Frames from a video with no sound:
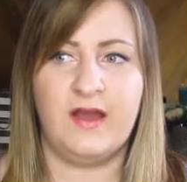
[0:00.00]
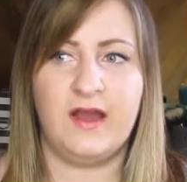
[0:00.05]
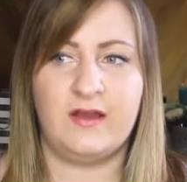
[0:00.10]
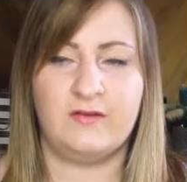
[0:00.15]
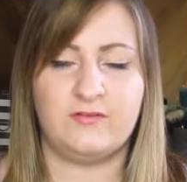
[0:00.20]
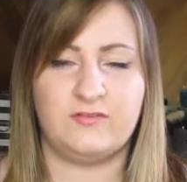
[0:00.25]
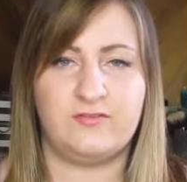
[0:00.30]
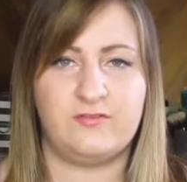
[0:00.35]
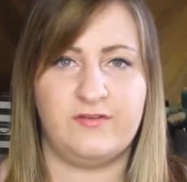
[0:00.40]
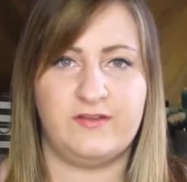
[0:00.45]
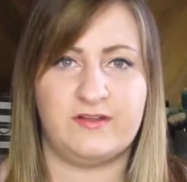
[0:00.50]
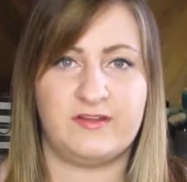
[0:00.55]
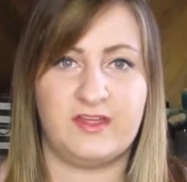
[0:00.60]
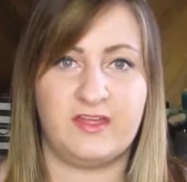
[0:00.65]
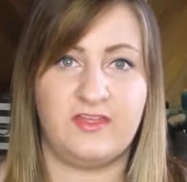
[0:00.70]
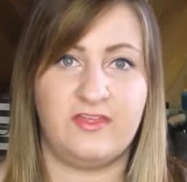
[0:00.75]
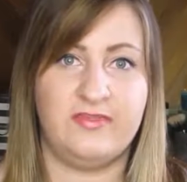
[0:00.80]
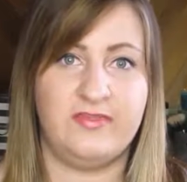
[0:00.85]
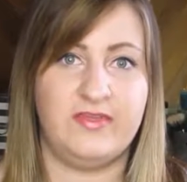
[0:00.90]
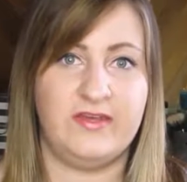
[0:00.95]
I was
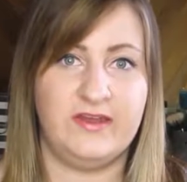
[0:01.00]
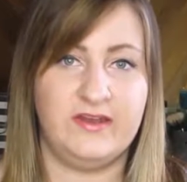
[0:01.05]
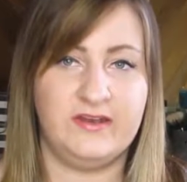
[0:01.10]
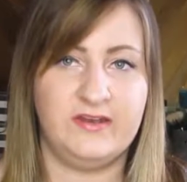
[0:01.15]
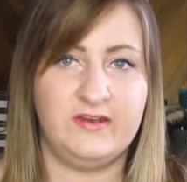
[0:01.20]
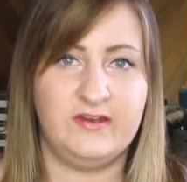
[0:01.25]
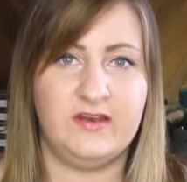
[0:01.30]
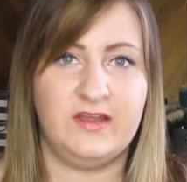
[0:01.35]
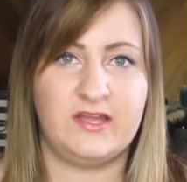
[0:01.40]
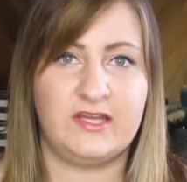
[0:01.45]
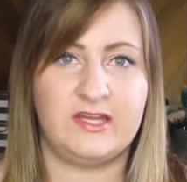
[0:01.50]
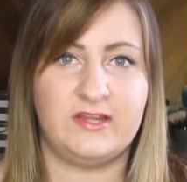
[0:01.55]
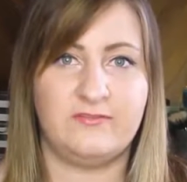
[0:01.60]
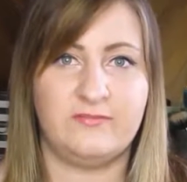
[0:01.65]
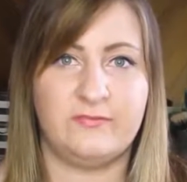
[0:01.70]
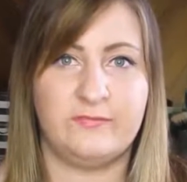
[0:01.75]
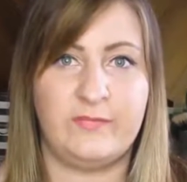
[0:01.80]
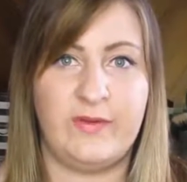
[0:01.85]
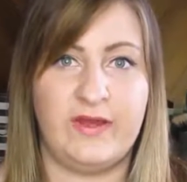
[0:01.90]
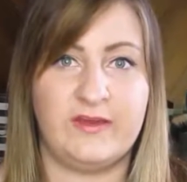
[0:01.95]
fairly thin and
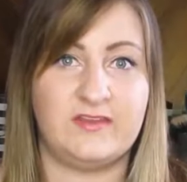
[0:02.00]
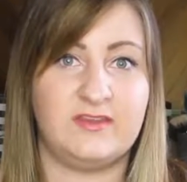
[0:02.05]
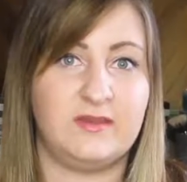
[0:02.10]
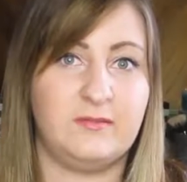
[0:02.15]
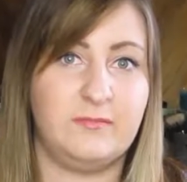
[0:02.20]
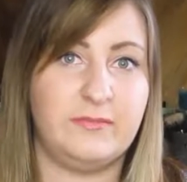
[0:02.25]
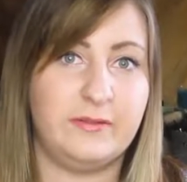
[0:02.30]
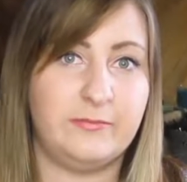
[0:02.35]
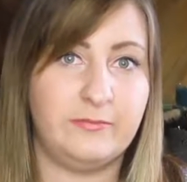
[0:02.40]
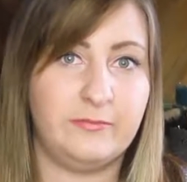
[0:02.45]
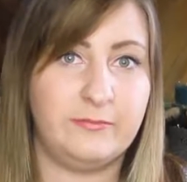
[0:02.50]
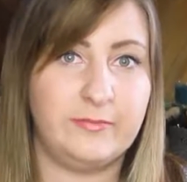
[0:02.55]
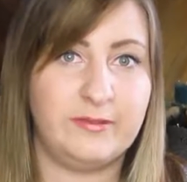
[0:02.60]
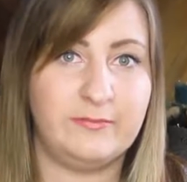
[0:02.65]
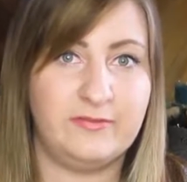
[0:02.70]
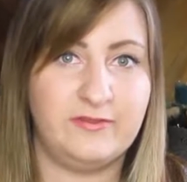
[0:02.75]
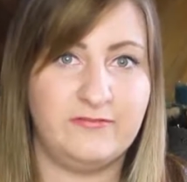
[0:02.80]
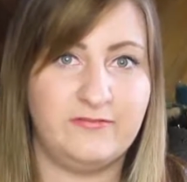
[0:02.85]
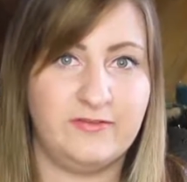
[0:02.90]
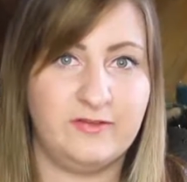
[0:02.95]
even back then people
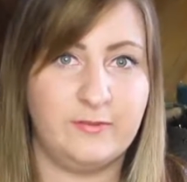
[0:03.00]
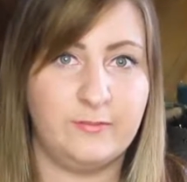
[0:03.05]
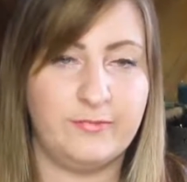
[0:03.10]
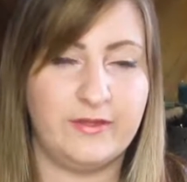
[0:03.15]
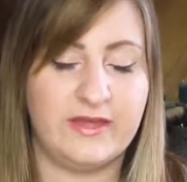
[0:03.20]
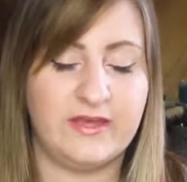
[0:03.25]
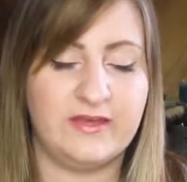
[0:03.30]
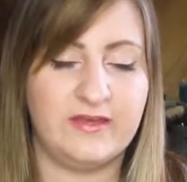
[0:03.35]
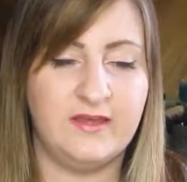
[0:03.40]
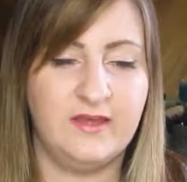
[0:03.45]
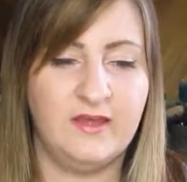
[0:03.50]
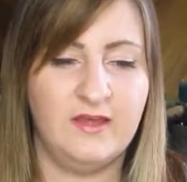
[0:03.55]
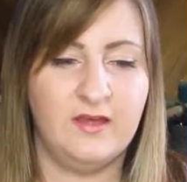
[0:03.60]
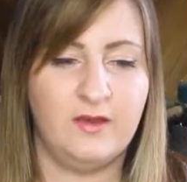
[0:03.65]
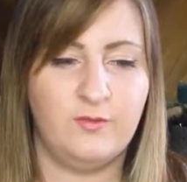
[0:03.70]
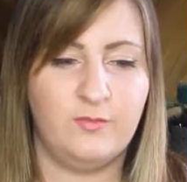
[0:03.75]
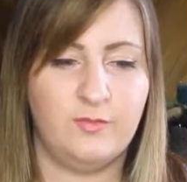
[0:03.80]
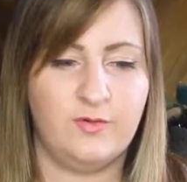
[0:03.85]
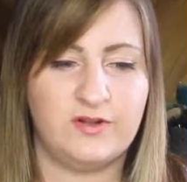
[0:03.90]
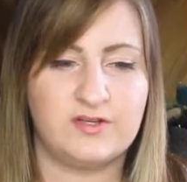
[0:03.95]
made me feel big
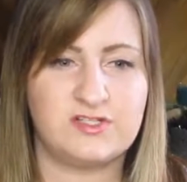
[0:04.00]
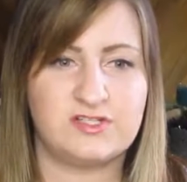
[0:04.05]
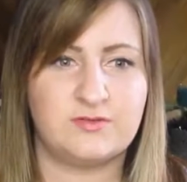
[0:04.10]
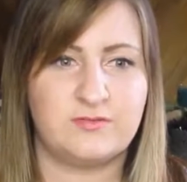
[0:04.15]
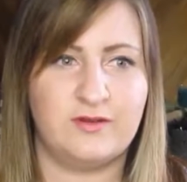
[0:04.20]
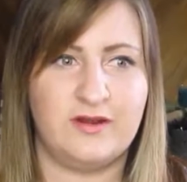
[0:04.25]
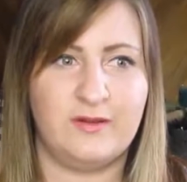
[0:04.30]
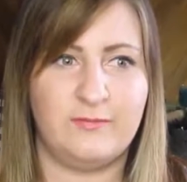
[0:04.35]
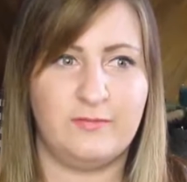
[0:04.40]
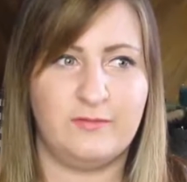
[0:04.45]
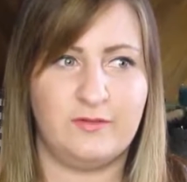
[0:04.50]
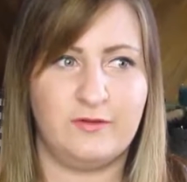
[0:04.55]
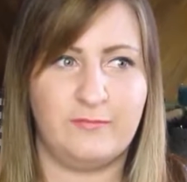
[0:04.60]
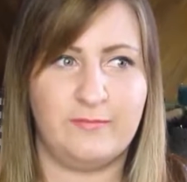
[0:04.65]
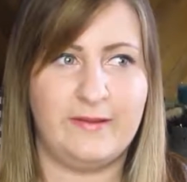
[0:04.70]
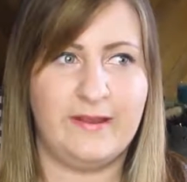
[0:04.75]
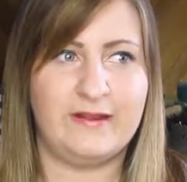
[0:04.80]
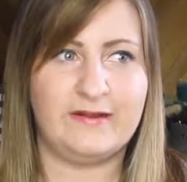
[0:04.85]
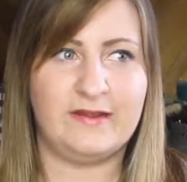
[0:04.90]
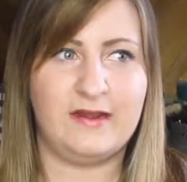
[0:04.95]
which when I look
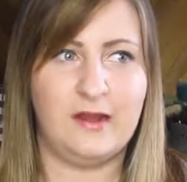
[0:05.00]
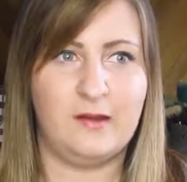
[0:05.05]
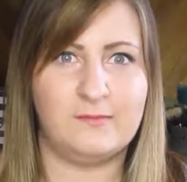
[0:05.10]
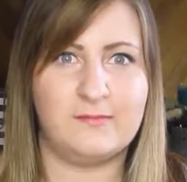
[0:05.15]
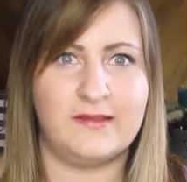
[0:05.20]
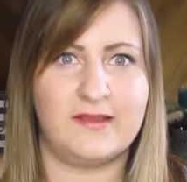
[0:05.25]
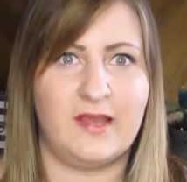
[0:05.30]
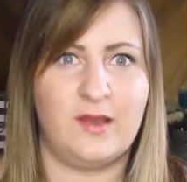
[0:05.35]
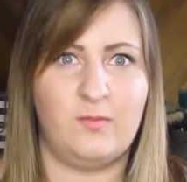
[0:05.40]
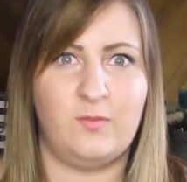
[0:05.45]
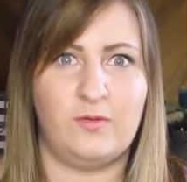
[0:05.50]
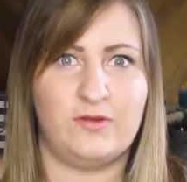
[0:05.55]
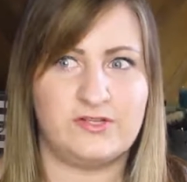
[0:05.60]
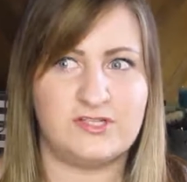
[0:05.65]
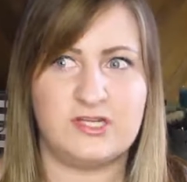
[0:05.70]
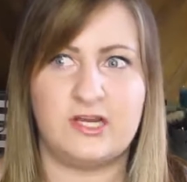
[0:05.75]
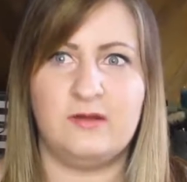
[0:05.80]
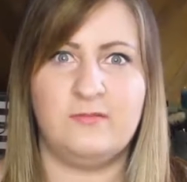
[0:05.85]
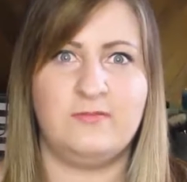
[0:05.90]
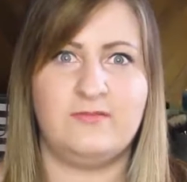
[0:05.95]
back now I'm like I
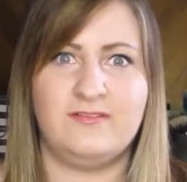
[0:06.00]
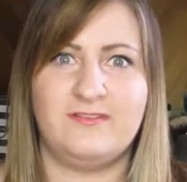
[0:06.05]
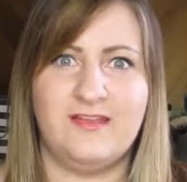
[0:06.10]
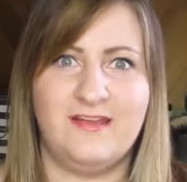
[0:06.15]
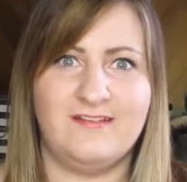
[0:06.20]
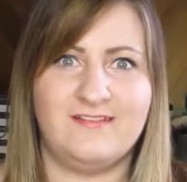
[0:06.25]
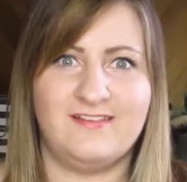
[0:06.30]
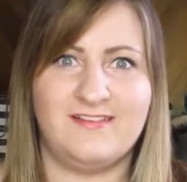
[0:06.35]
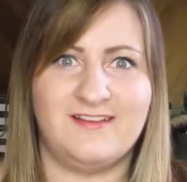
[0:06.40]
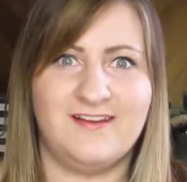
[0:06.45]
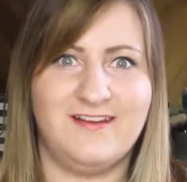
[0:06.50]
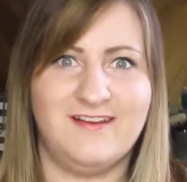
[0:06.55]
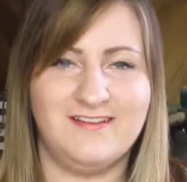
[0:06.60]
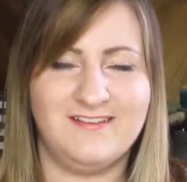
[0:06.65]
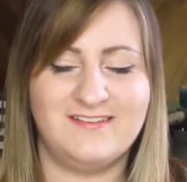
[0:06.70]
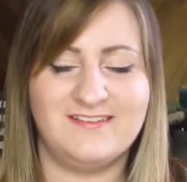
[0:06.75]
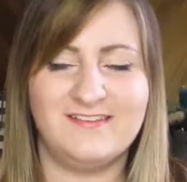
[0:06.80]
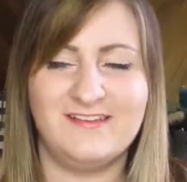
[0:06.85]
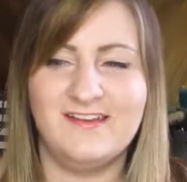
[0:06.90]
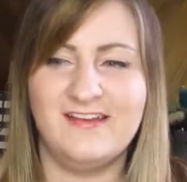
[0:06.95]
wish I was that
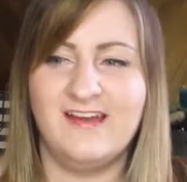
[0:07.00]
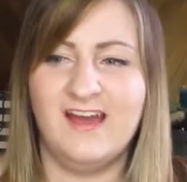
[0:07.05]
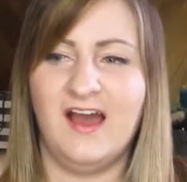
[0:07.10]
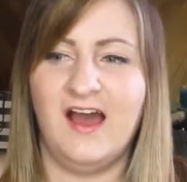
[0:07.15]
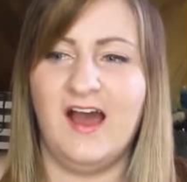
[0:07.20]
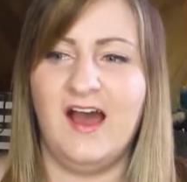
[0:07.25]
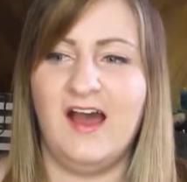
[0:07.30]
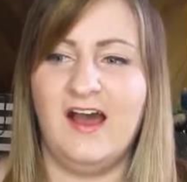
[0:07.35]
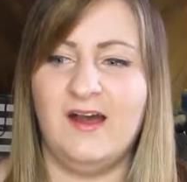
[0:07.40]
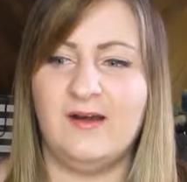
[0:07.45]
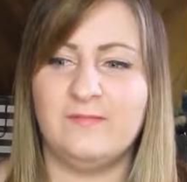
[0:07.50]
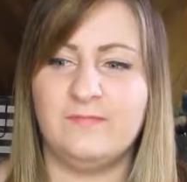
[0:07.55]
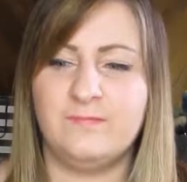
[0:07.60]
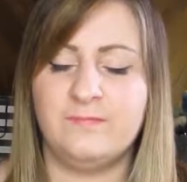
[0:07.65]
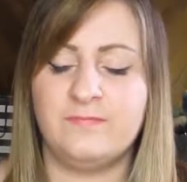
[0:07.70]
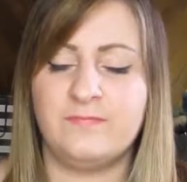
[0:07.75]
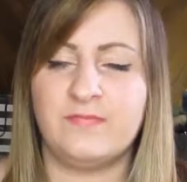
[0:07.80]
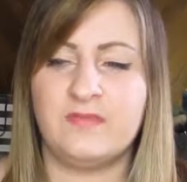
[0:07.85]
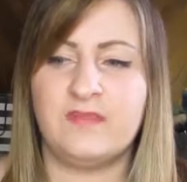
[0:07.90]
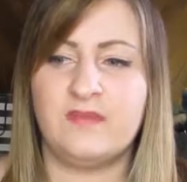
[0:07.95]
size um,